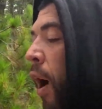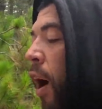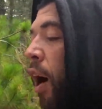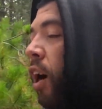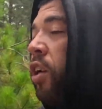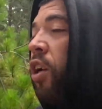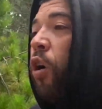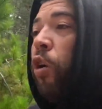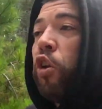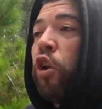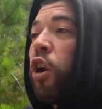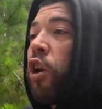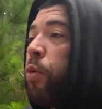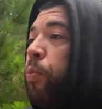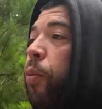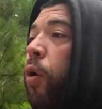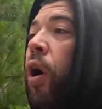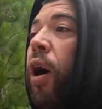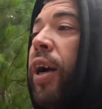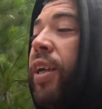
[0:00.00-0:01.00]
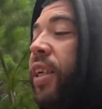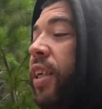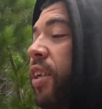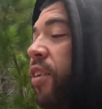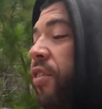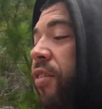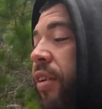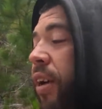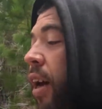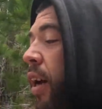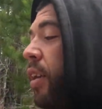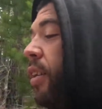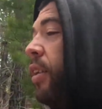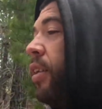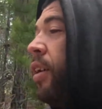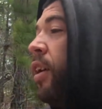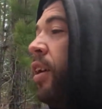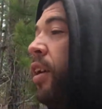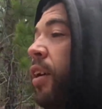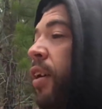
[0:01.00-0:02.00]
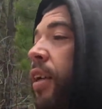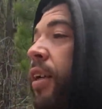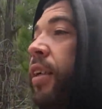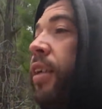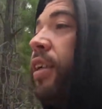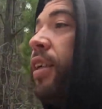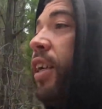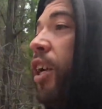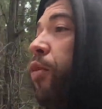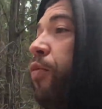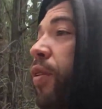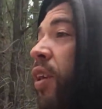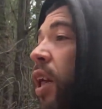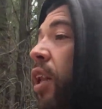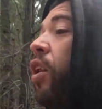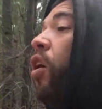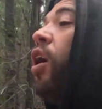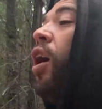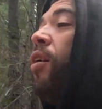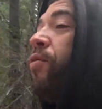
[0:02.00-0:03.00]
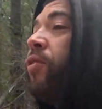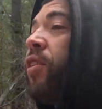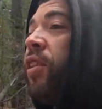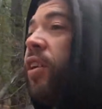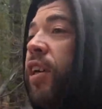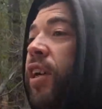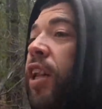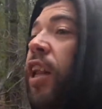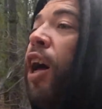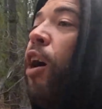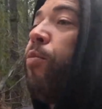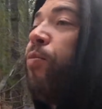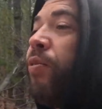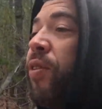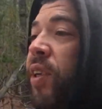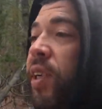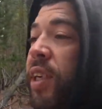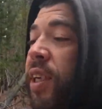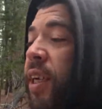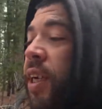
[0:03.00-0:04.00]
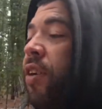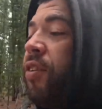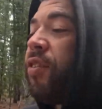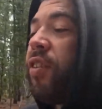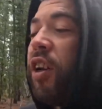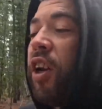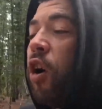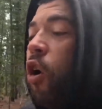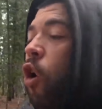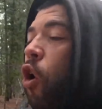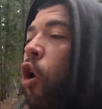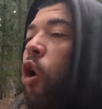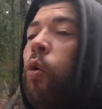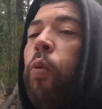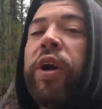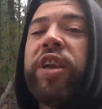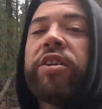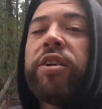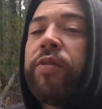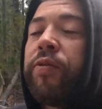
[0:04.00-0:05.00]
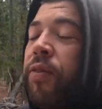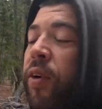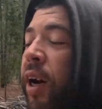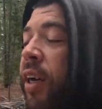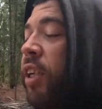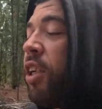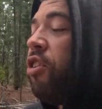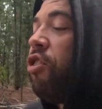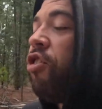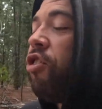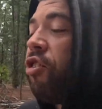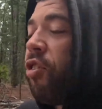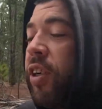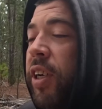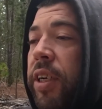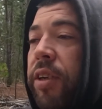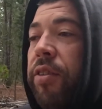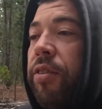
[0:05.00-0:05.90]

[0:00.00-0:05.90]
I know a lot of bikies that give their life to the club for years and it all went to fucking shit.